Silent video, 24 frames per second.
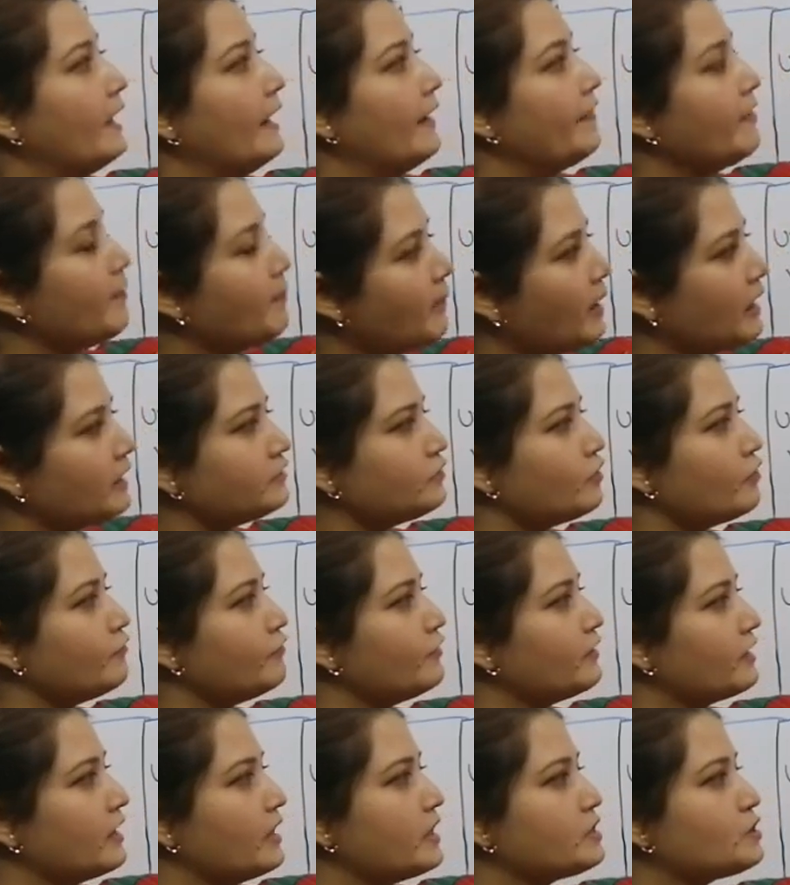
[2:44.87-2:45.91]
In the month
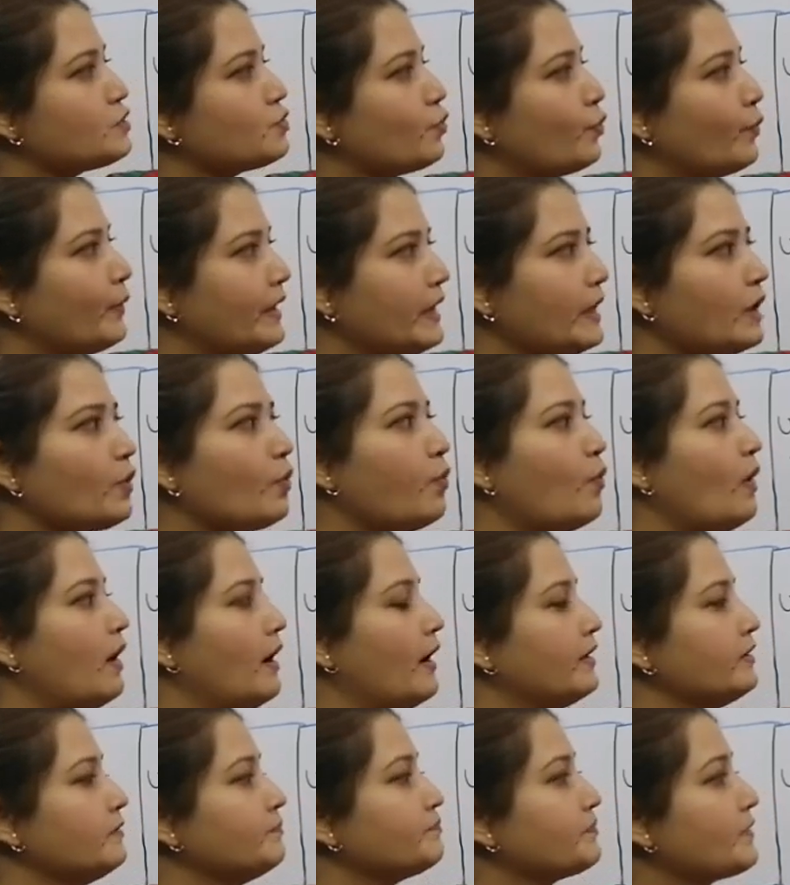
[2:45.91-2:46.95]
of August, week
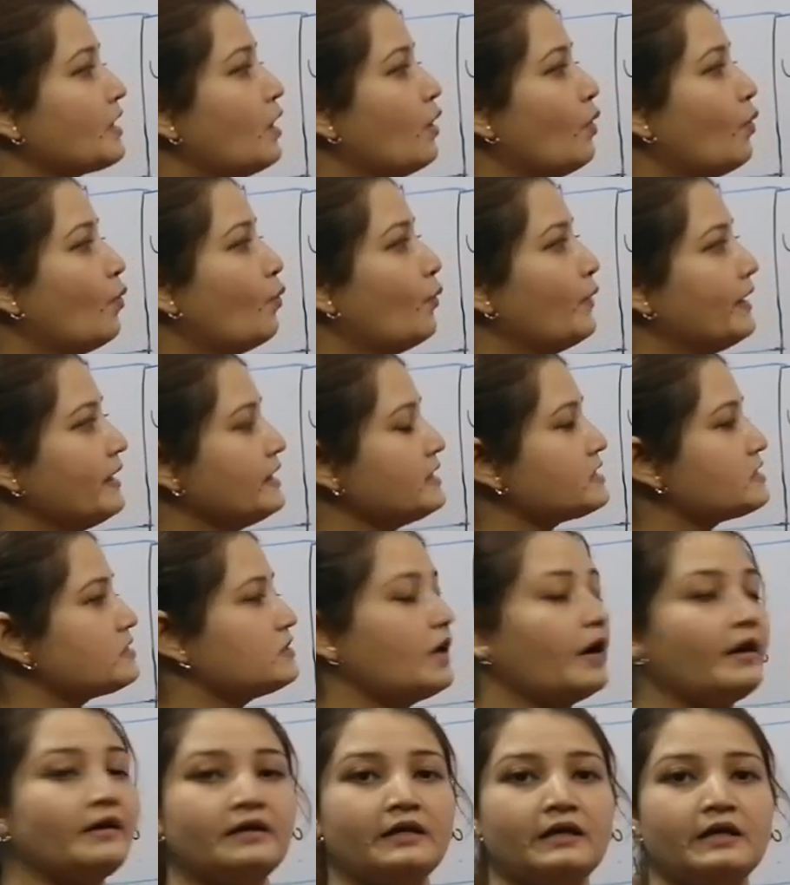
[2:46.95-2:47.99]
1, we
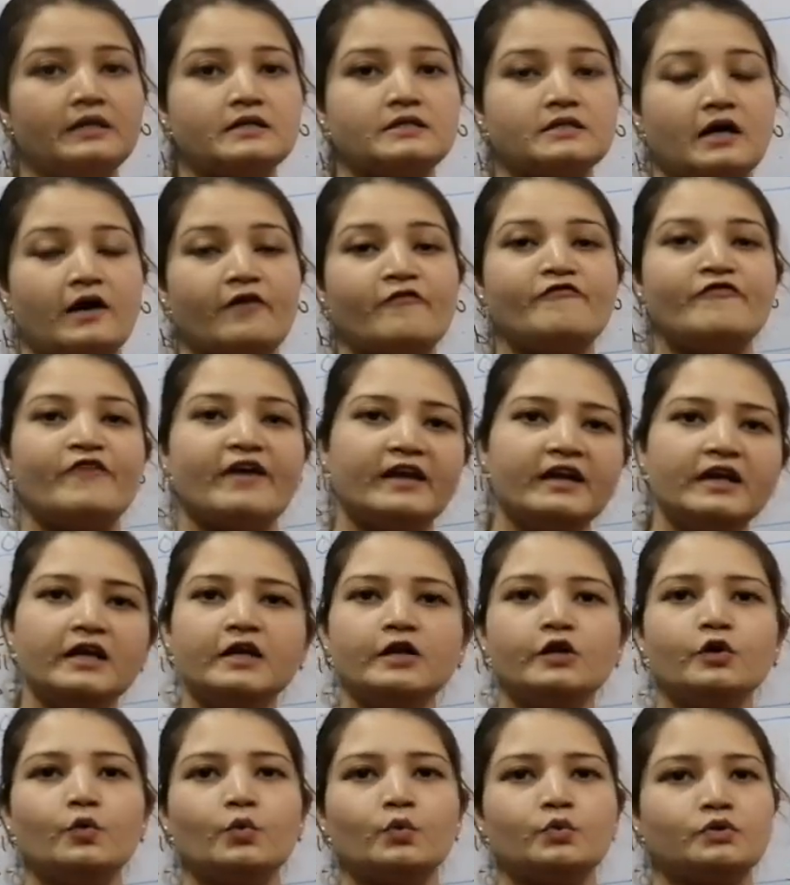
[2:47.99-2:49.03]
studied a very
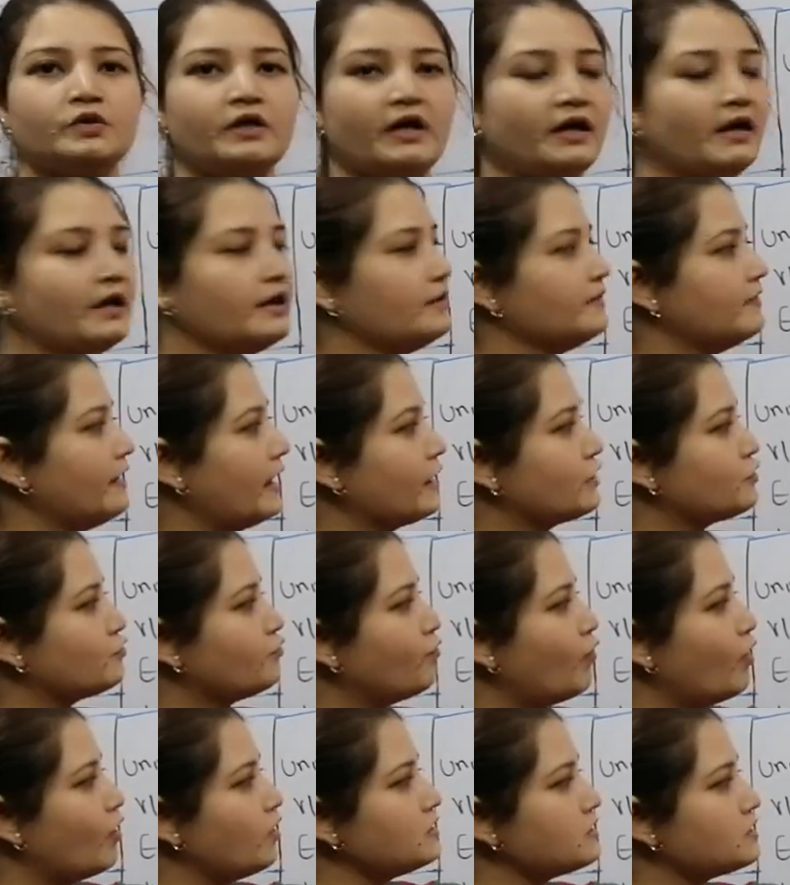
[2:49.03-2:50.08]
new thing that
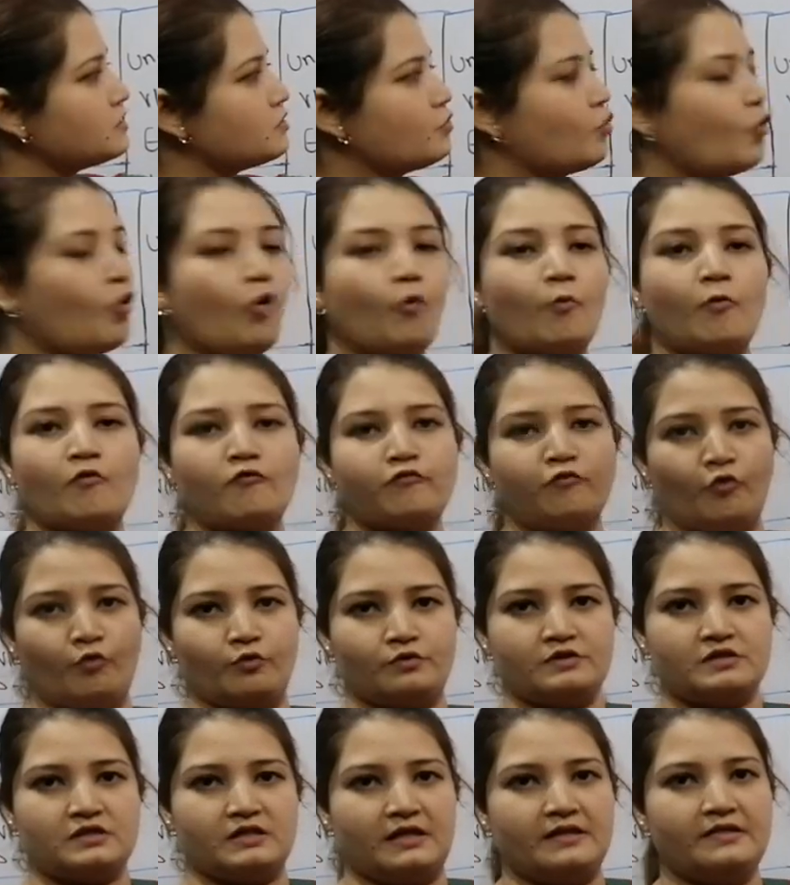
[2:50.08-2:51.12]
was
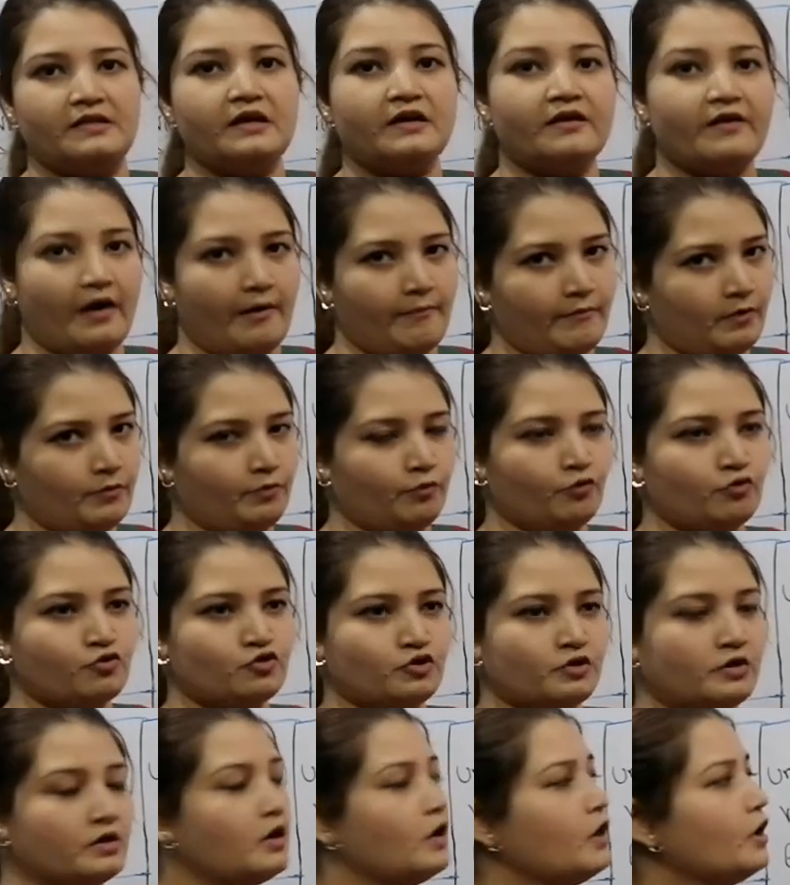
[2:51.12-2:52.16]
homophones in the grammar
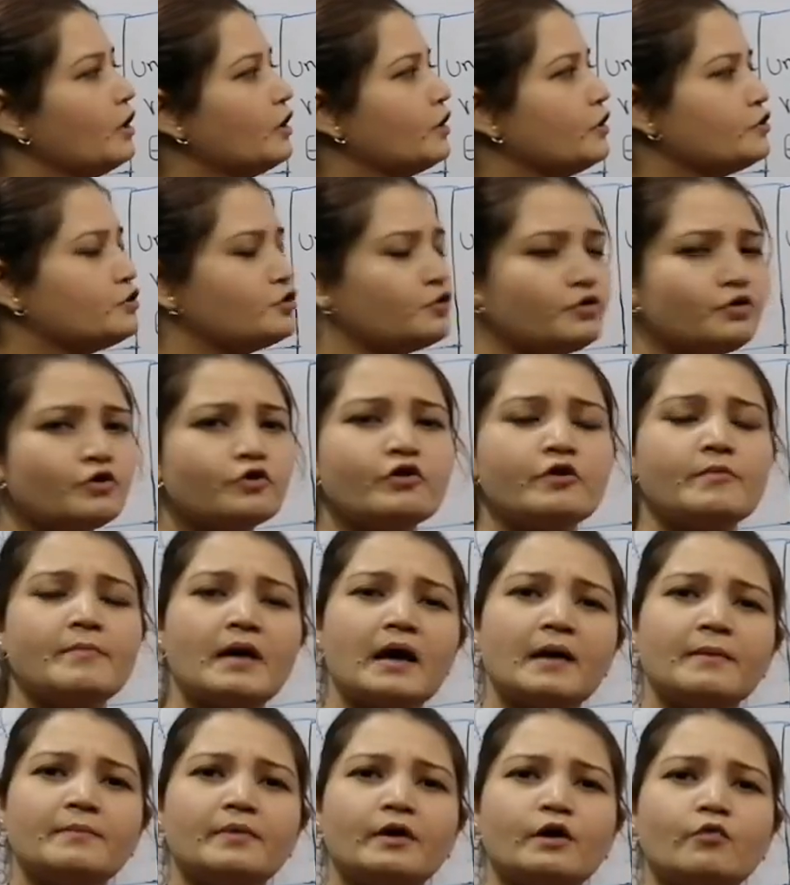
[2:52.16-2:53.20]
portion. Do you
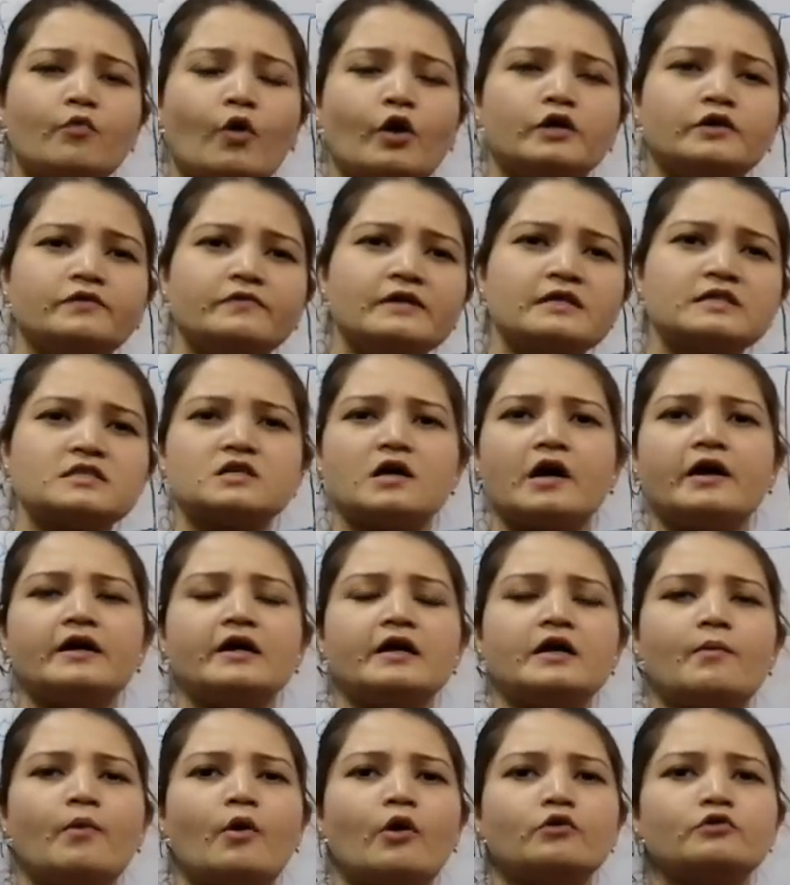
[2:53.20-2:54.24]
remember what we
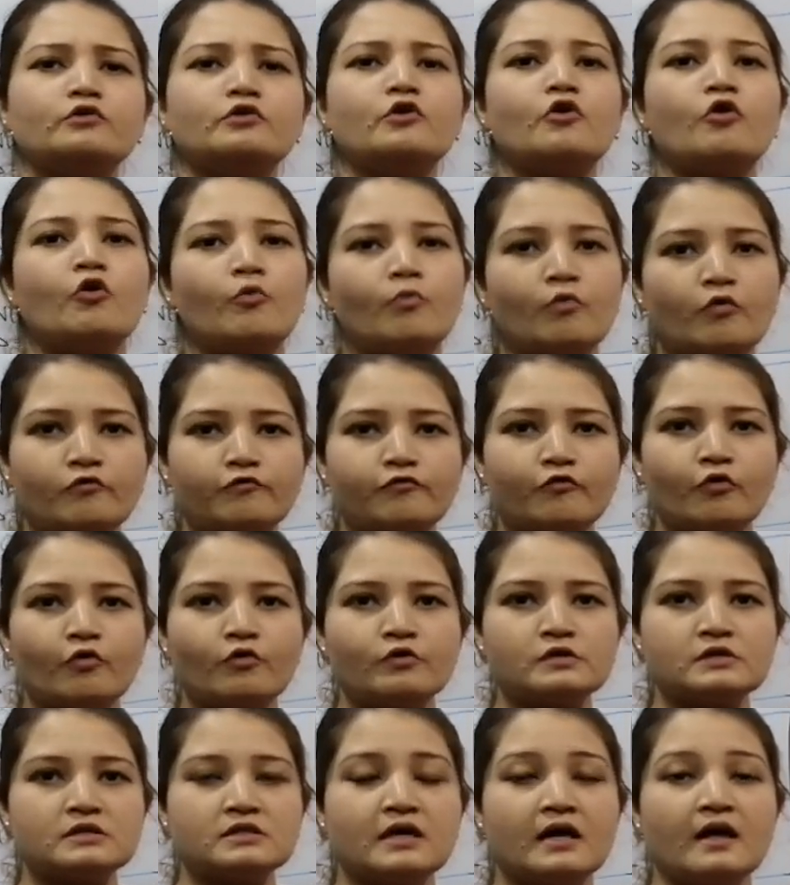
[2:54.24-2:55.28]
studied about the
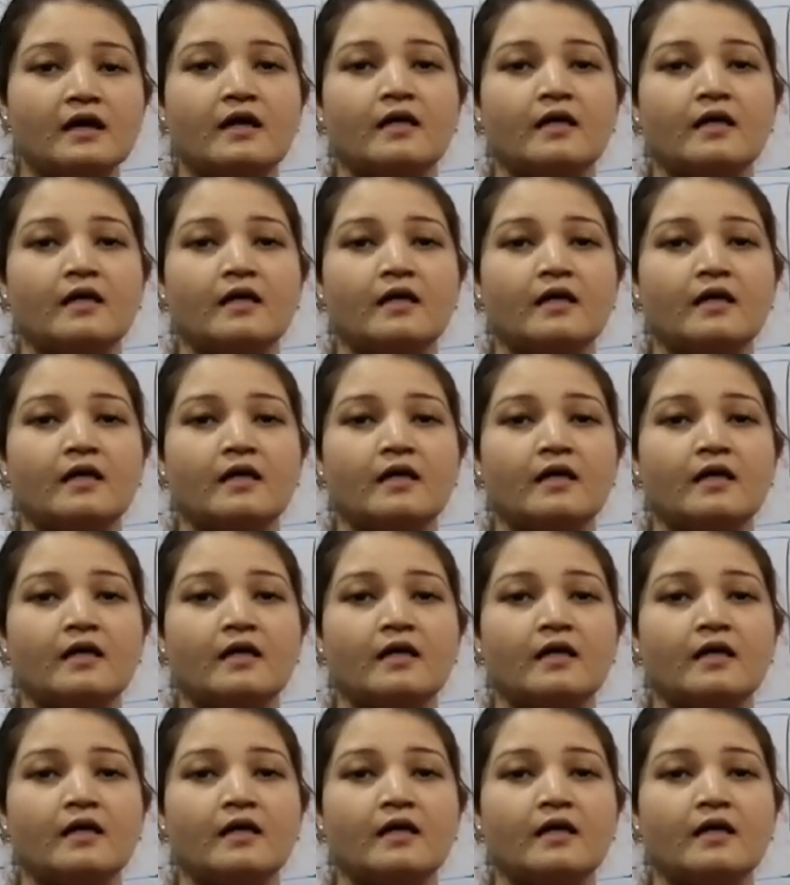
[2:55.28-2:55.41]
homophones?